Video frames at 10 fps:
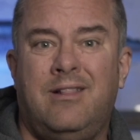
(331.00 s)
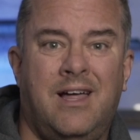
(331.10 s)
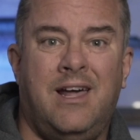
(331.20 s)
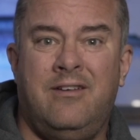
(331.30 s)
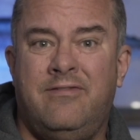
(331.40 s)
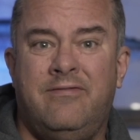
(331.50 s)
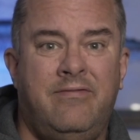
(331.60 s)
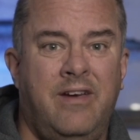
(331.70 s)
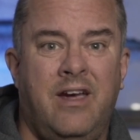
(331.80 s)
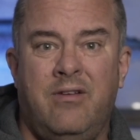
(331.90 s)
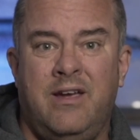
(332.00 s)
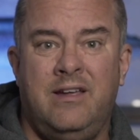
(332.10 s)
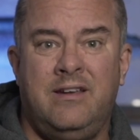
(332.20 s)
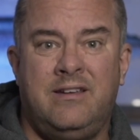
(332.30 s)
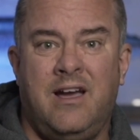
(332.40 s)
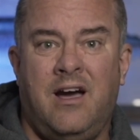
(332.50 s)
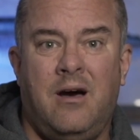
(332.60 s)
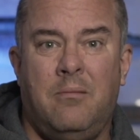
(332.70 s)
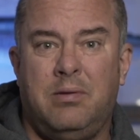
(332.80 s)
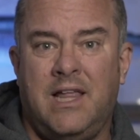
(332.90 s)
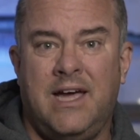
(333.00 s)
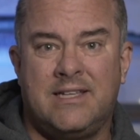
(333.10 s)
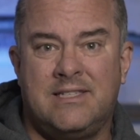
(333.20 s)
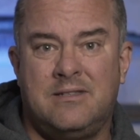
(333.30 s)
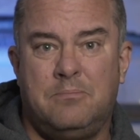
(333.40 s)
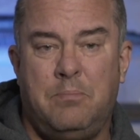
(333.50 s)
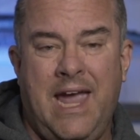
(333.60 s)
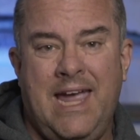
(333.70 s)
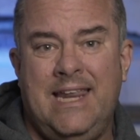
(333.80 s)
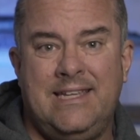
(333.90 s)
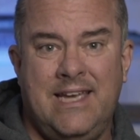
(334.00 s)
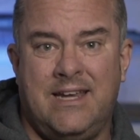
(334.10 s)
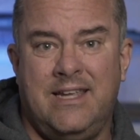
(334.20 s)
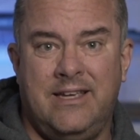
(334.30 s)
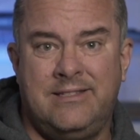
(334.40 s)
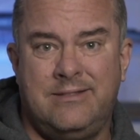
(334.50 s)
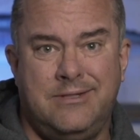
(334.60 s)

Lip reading: a lot of very complex painting techniques,